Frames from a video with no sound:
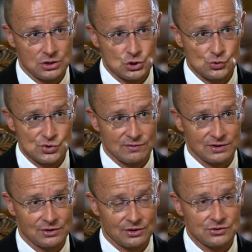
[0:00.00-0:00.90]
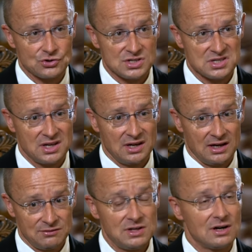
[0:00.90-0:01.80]
issues of other countries.
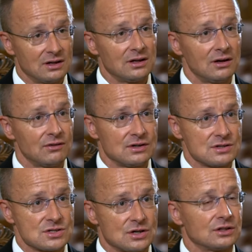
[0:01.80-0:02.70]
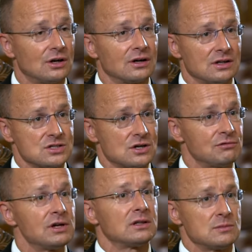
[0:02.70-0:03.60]
And we Hungarians are targets, are
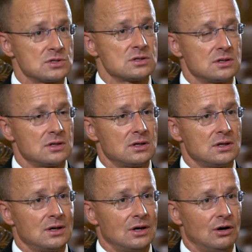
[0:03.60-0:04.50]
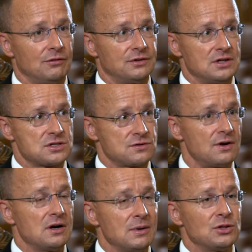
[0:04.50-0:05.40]
victims of this
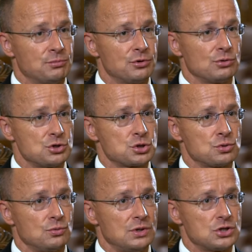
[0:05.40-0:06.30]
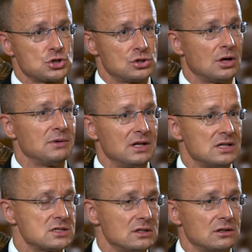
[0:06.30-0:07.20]
very bad approach which
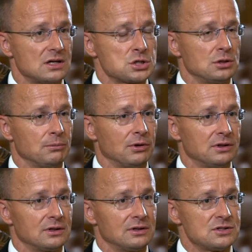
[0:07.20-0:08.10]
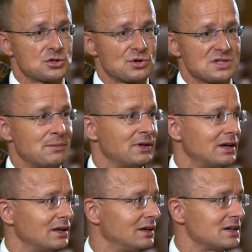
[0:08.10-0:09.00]
dominates international political discourse now. But
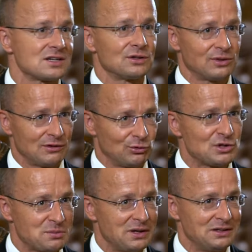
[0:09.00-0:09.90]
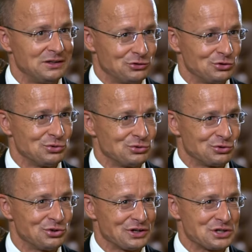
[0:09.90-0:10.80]
I guess I don't have to explain it to you, to
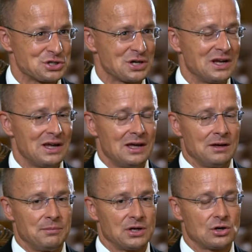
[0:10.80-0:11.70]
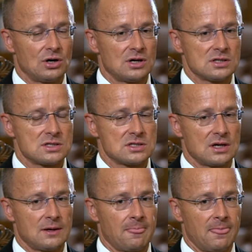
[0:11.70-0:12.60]
Turkish. Because
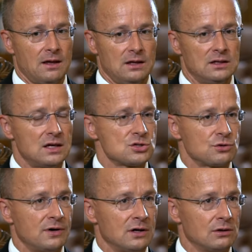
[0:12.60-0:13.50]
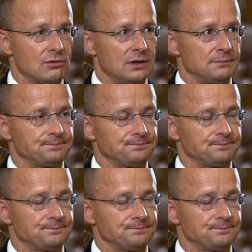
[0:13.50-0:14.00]
um, in case of Hungary,